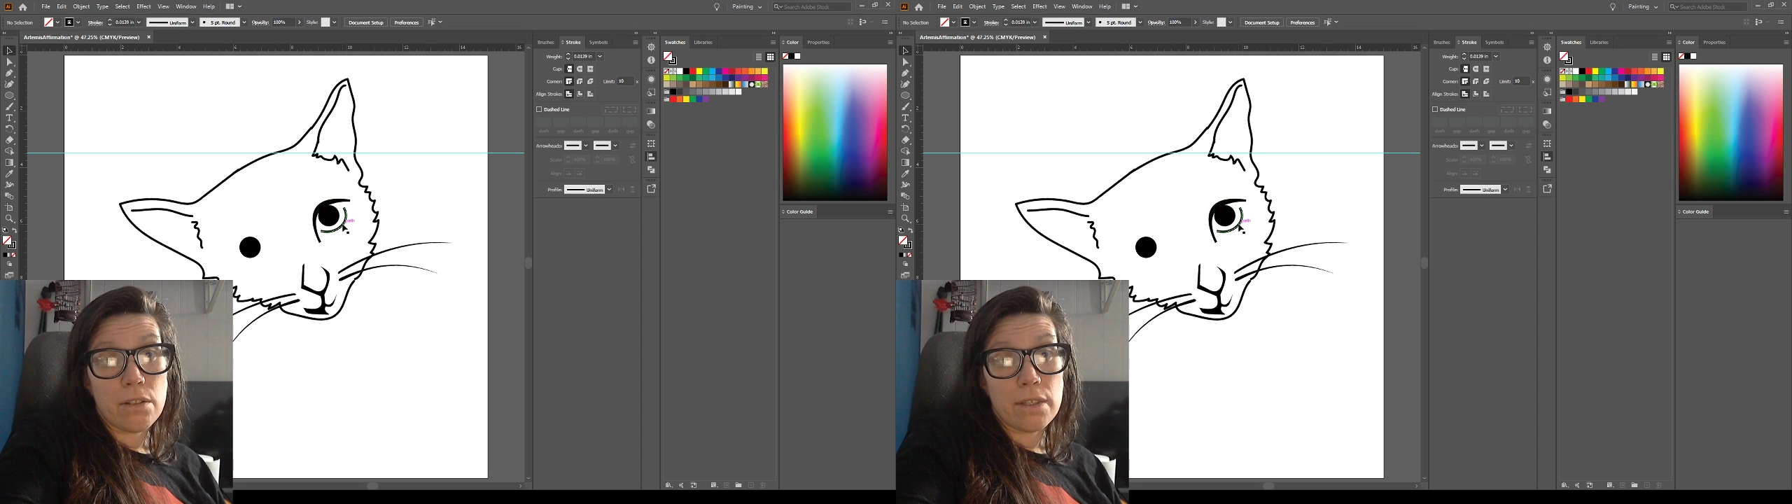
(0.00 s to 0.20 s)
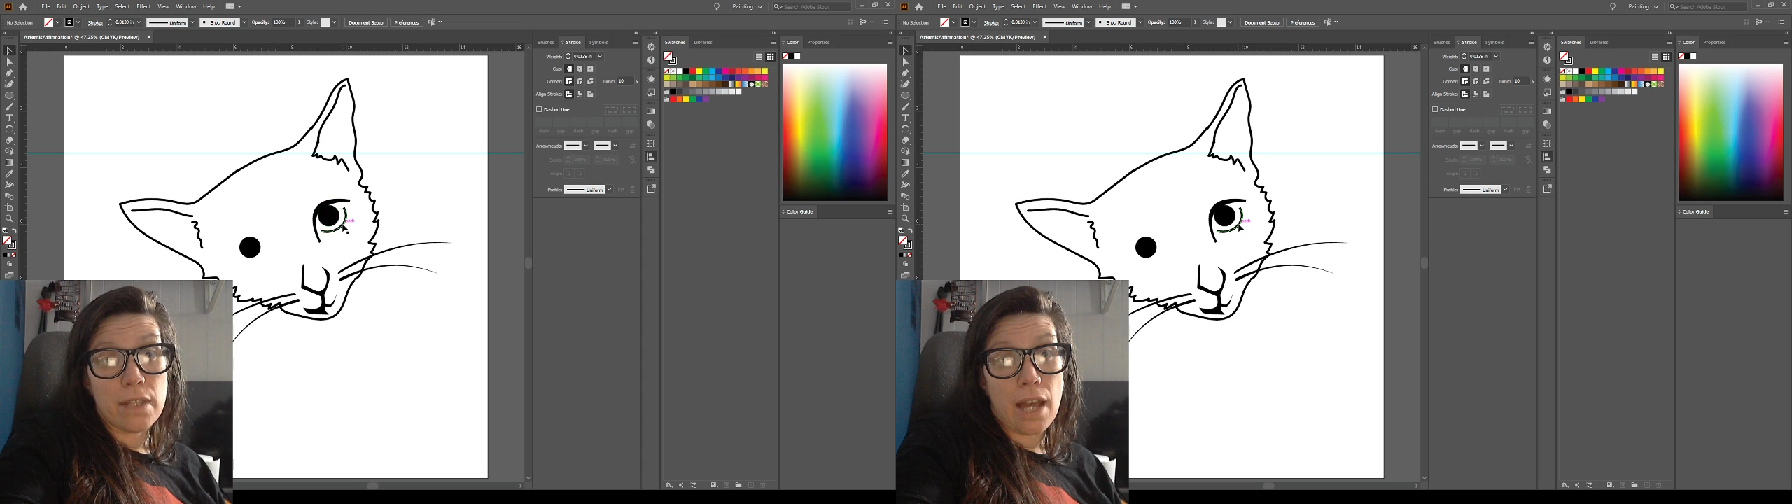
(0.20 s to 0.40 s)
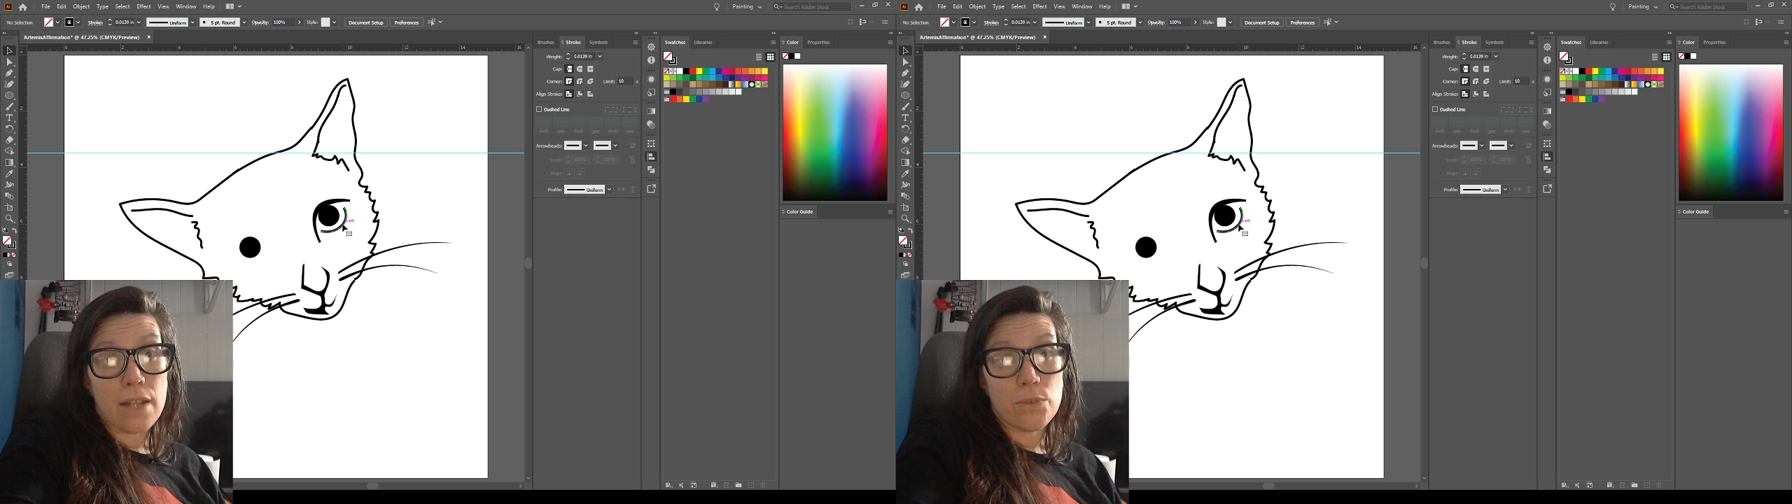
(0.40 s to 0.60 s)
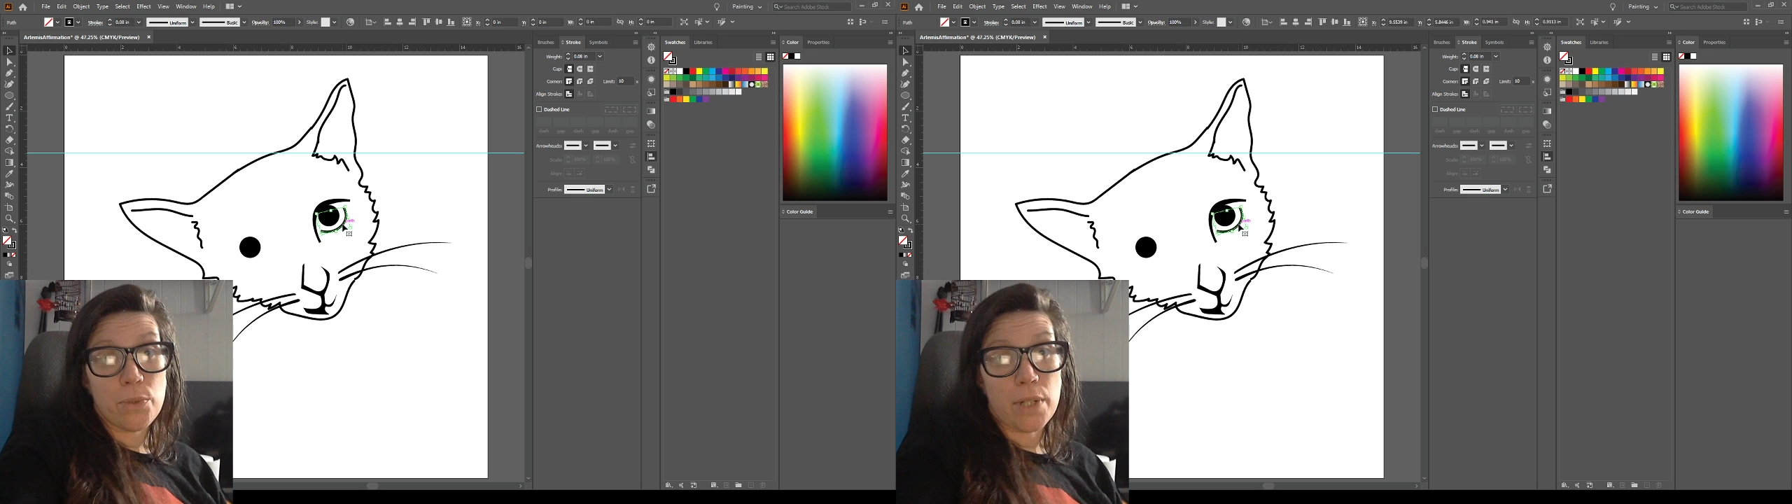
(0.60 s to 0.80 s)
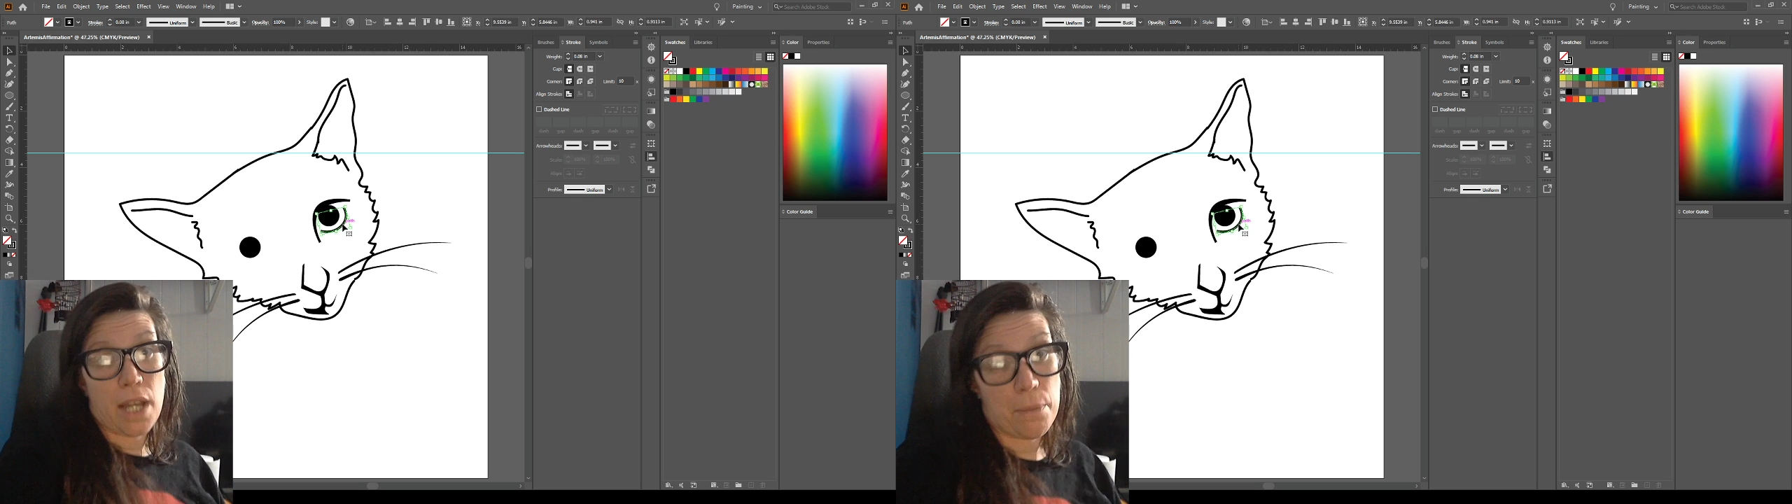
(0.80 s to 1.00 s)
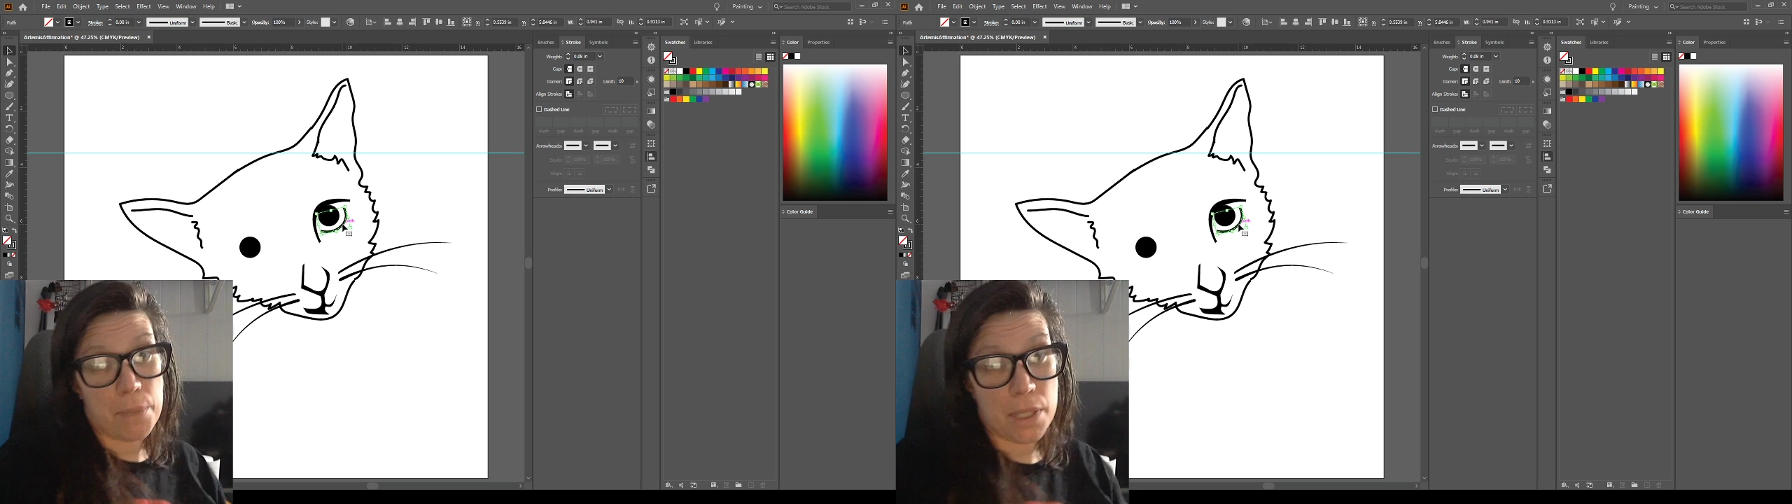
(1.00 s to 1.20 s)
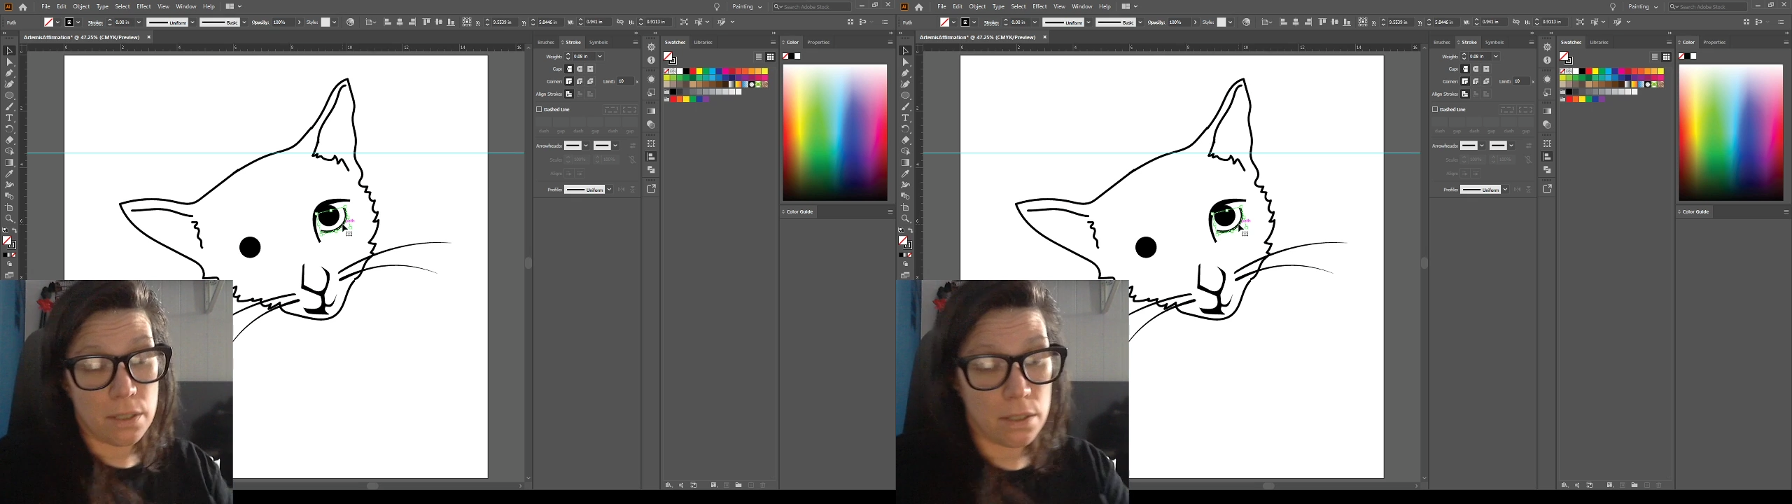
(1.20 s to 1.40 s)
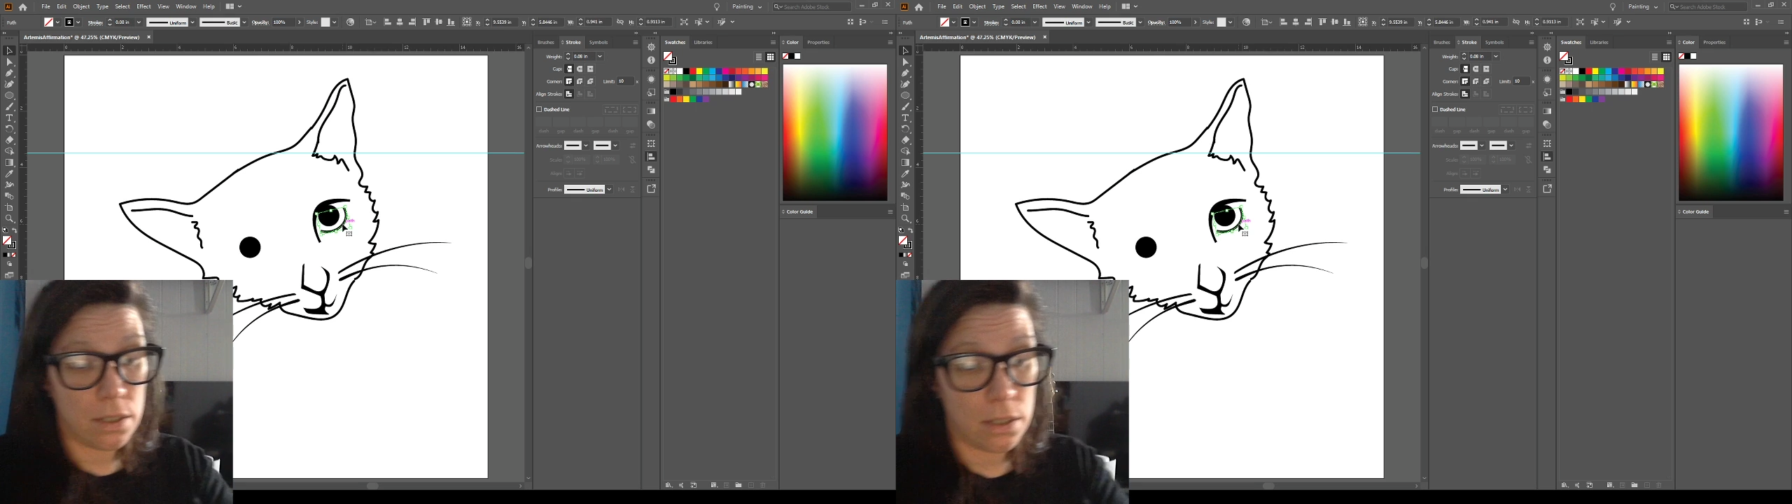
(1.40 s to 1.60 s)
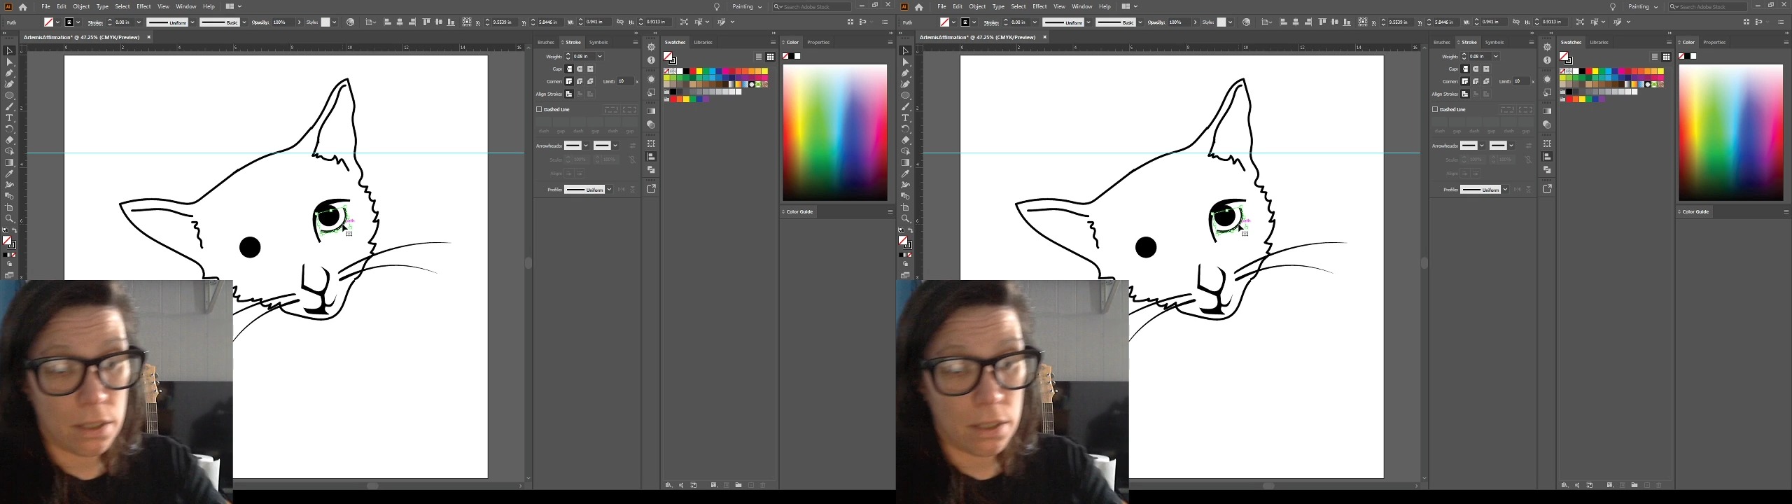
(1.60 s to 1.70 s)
That's what happens.